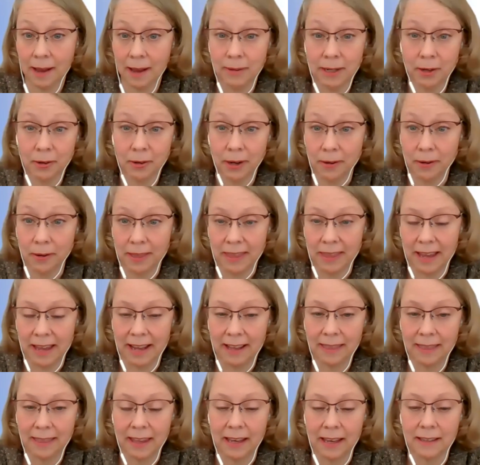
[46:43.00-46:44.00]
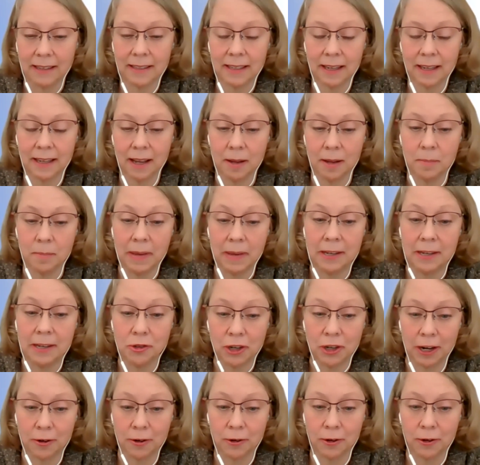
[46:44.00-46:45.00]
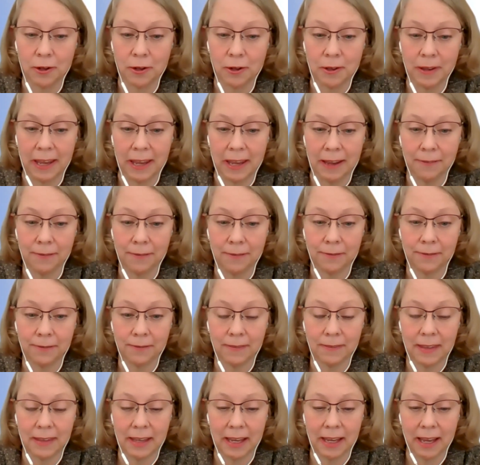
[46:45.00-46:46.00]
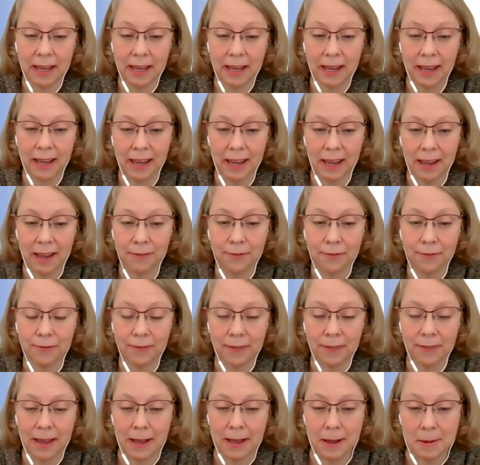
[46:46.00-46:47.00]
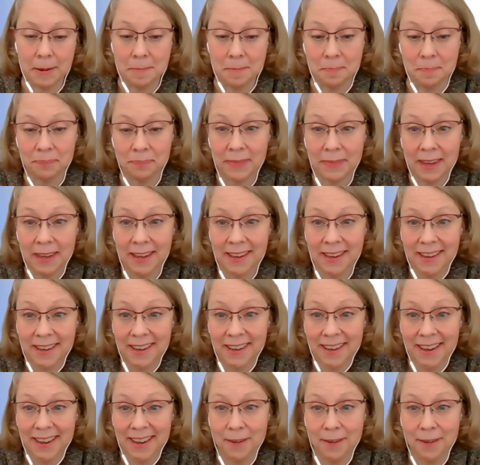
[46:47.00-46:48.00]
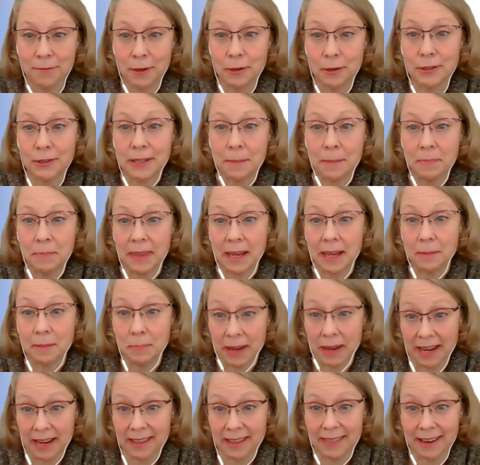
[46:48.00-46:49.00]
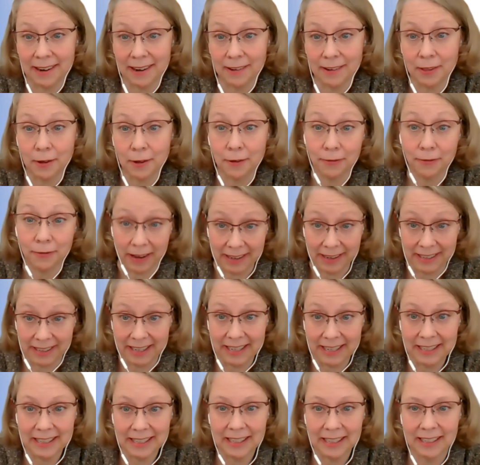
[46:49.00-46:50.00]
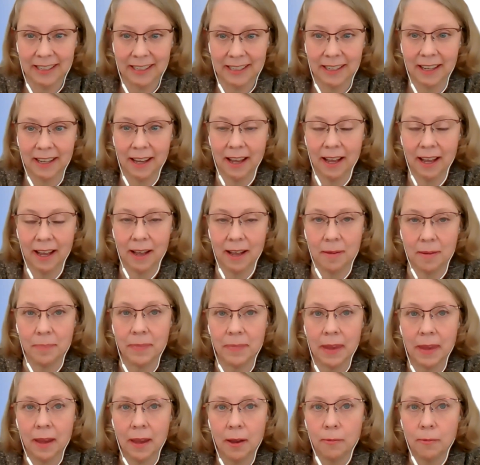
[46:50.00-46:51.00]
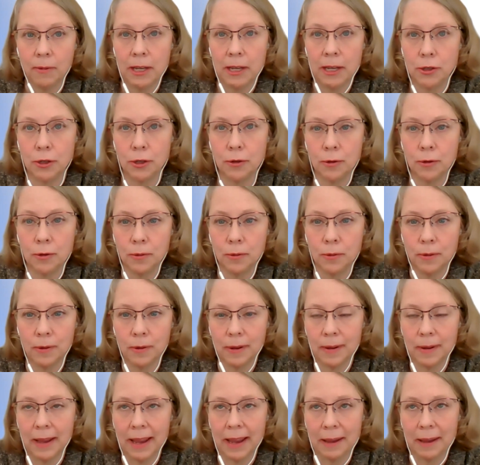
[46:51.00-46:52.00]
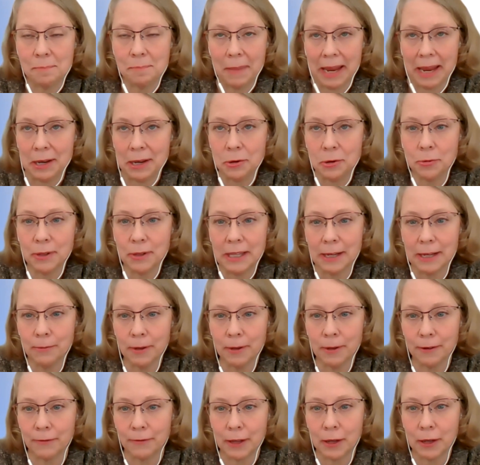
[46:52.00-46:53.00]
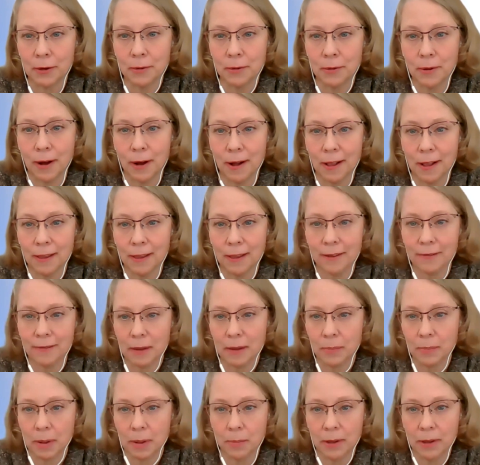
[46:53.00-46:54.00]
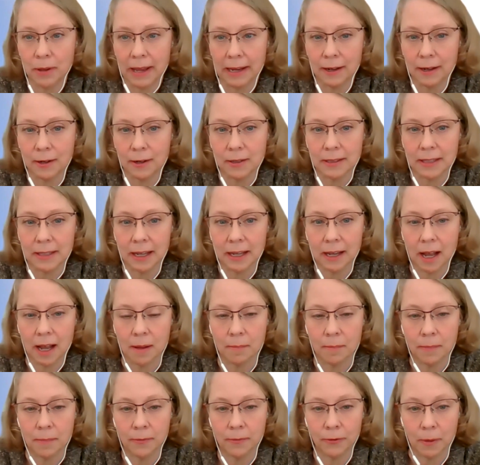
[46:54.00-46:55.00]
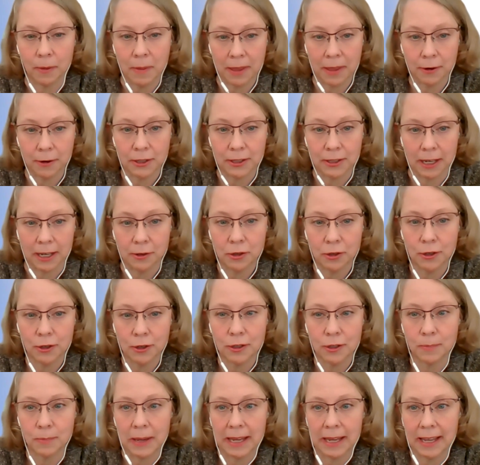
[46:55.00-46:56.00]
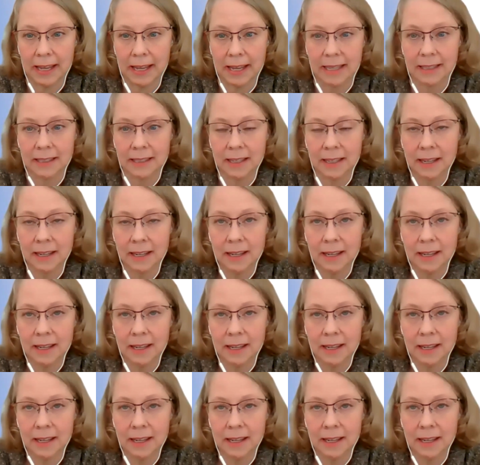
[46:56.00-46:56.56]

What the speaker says: would agree with that, in general, if there's something big there, they'll find it. We do manually review all of the bubble echoes that come from other centers, because